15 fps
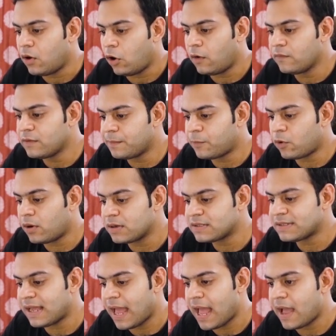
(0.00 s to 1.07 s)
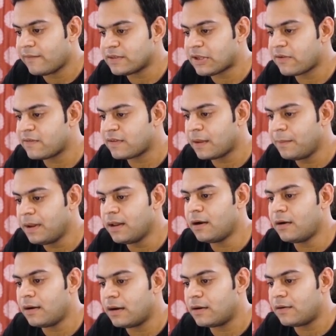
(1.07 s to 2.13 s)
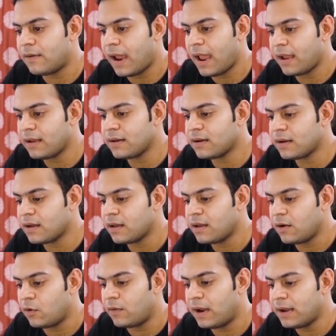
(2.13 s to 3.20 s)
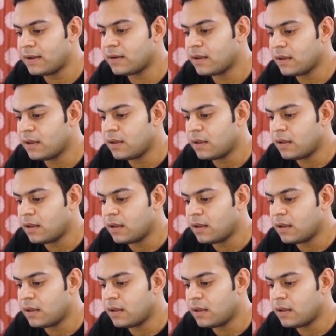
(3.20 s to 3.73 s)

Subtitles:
All the products have a similar rank. All right.